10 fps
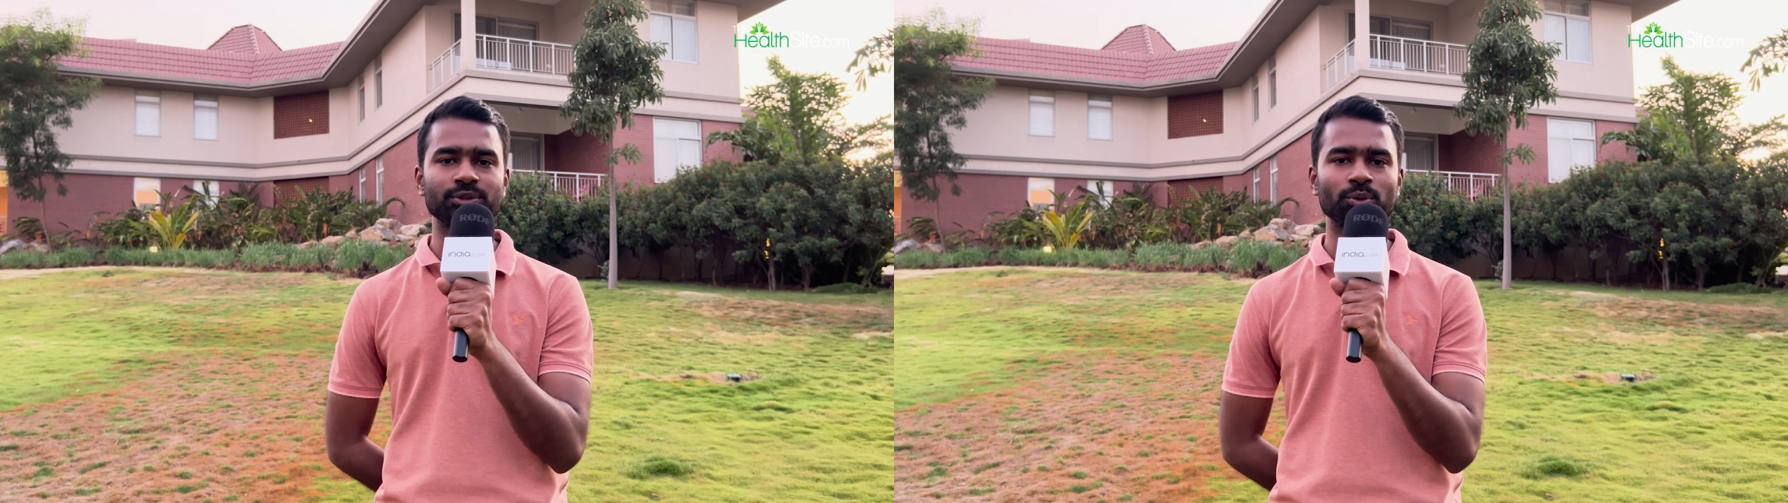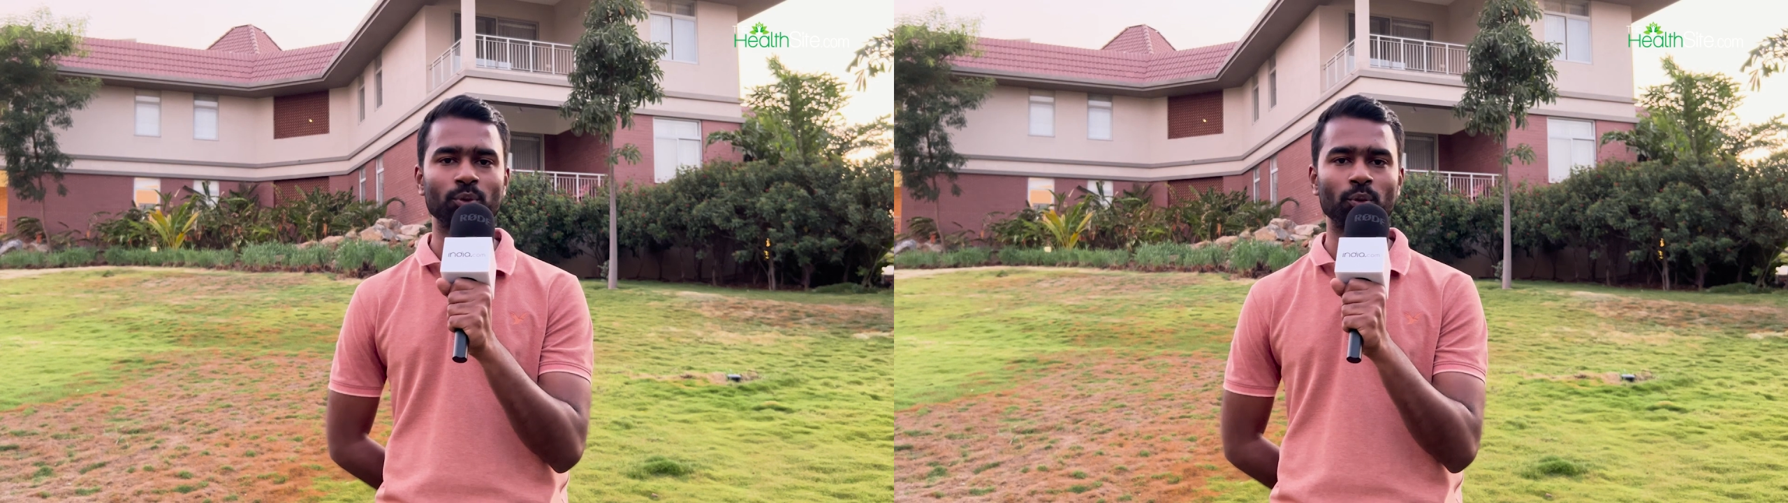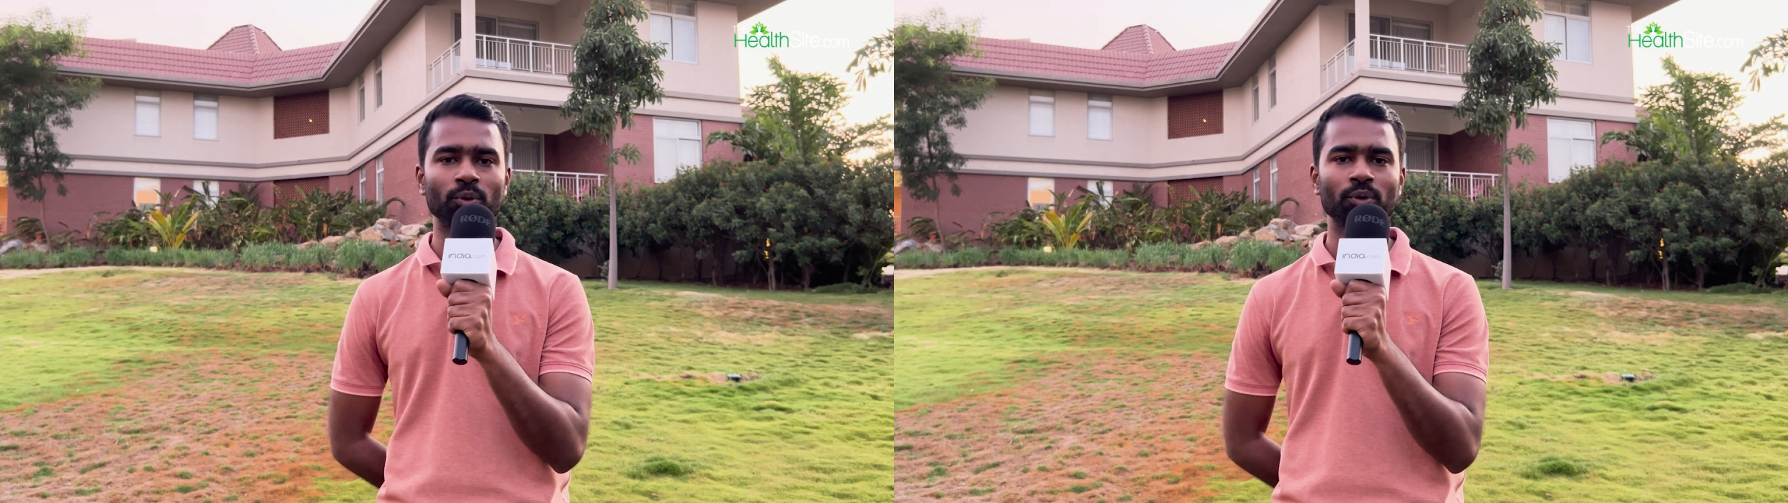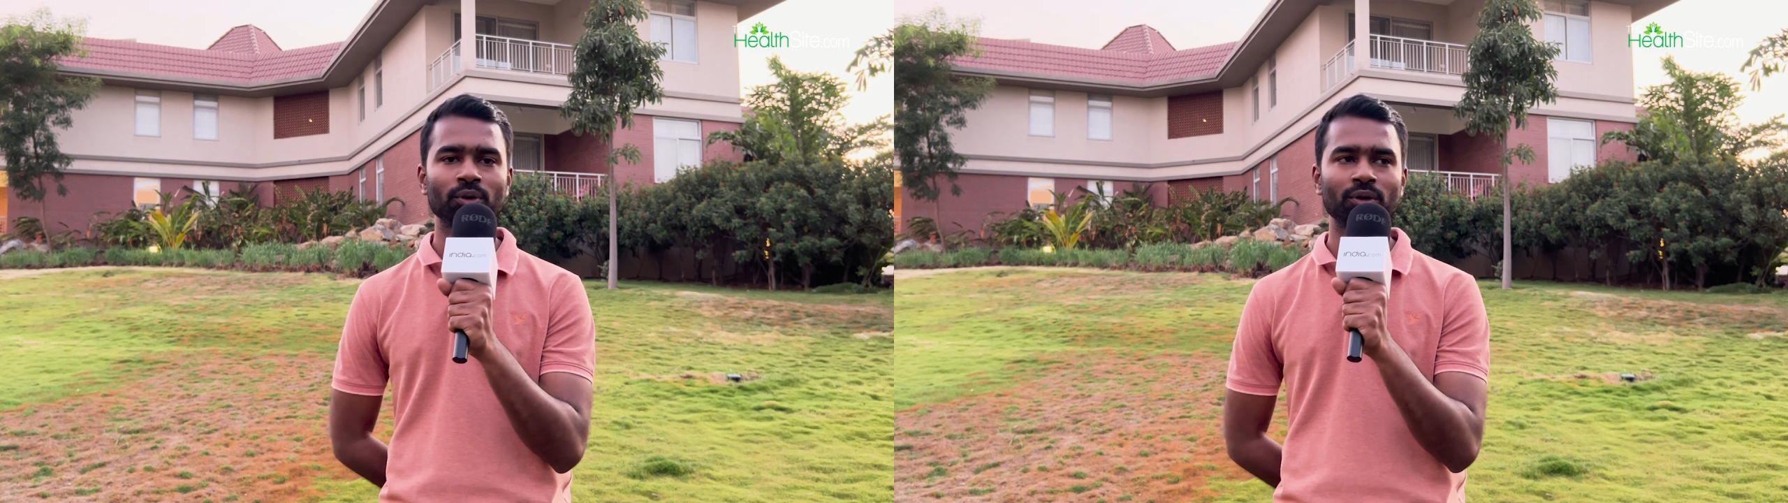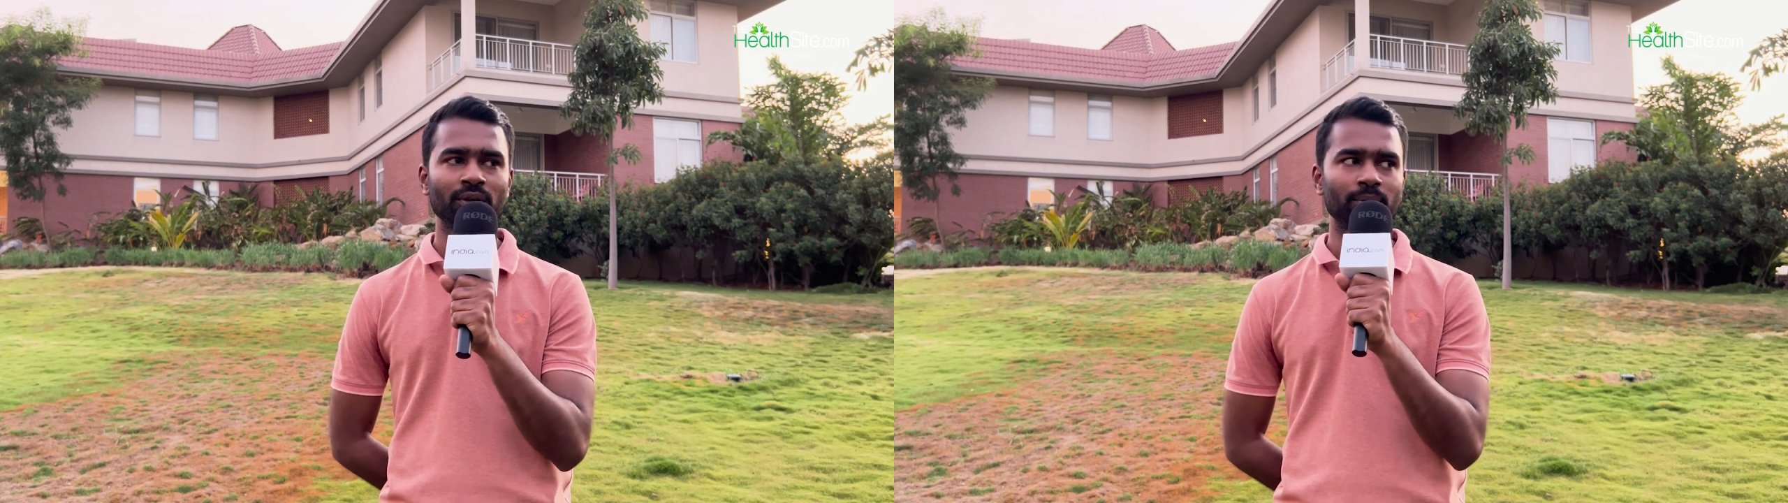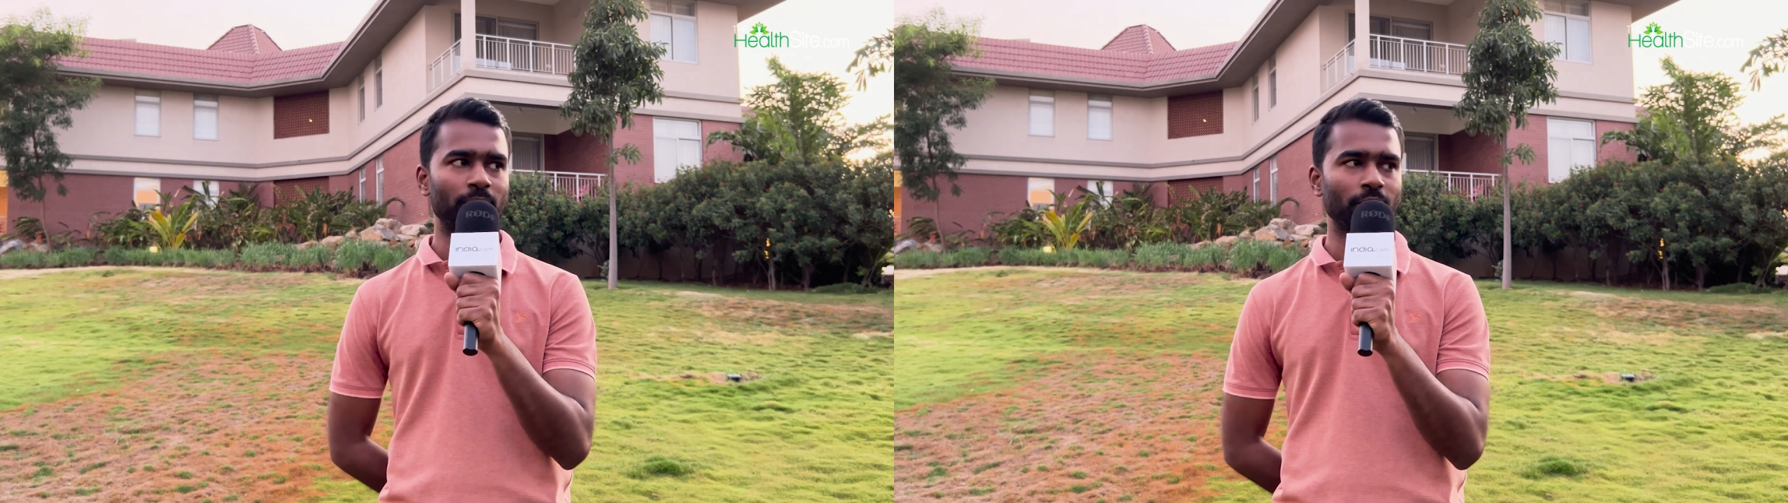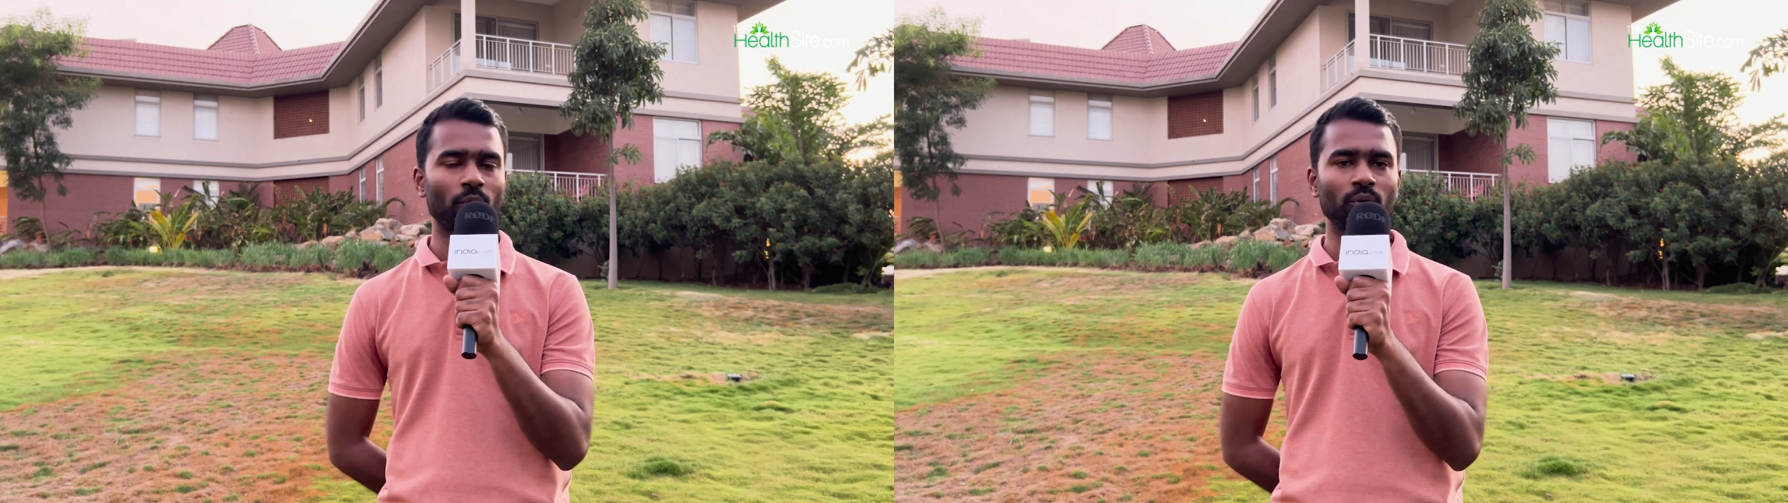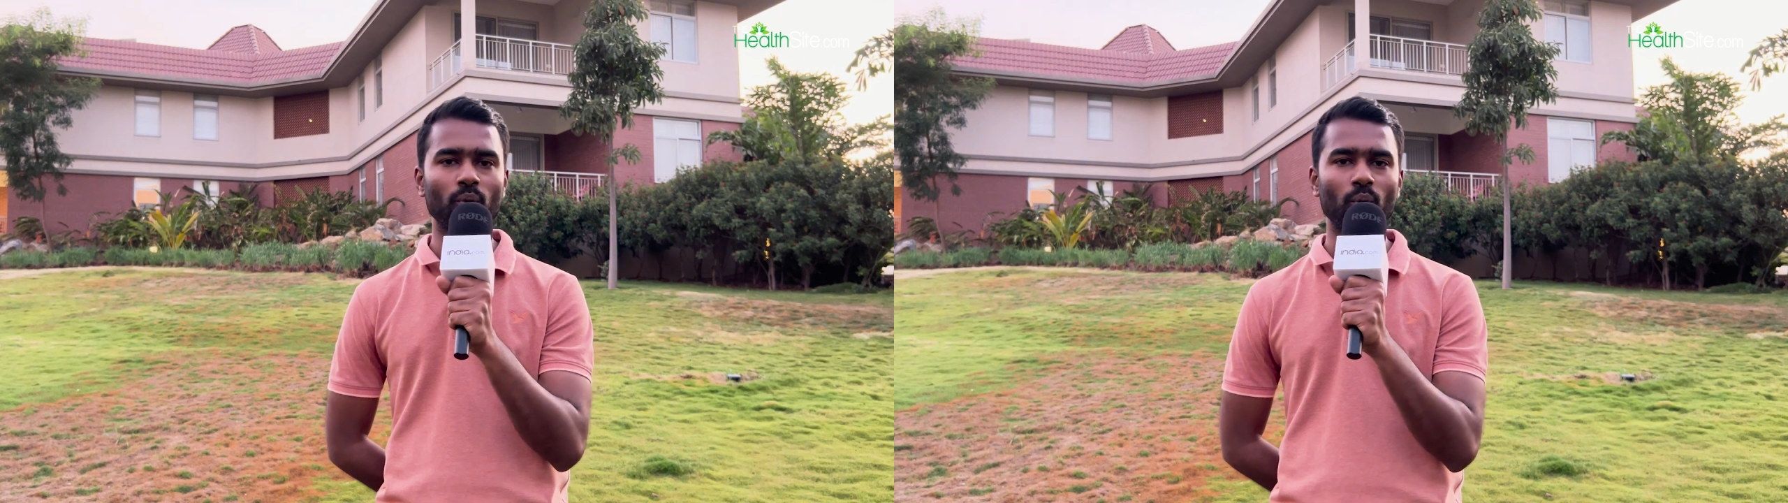to do before